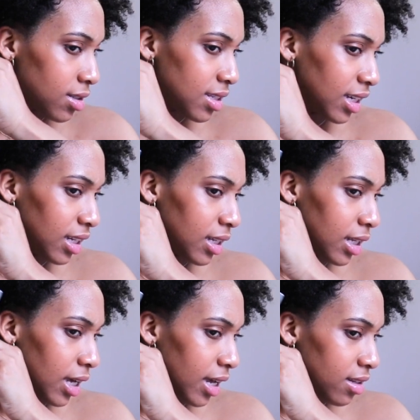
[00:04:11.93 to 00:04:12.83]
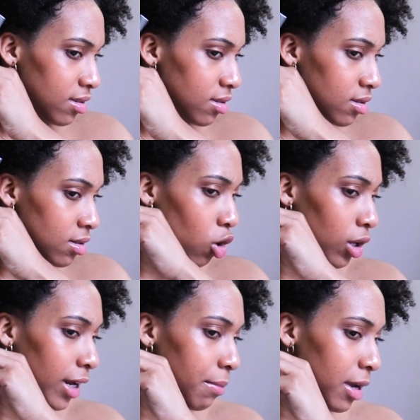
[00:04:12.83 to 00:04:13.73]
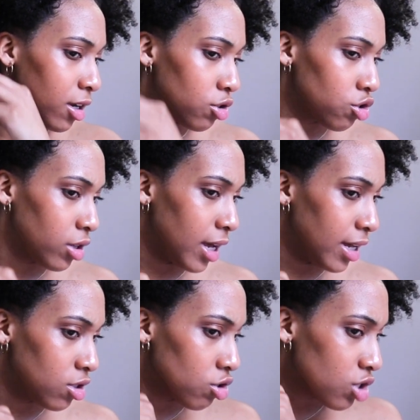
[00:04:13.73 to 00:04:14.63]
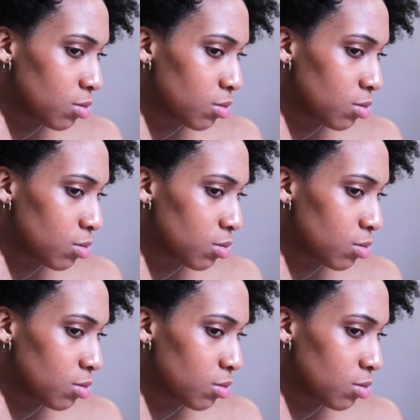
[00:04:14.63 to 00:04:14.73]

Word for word: sealing the ends or like making sure the ends are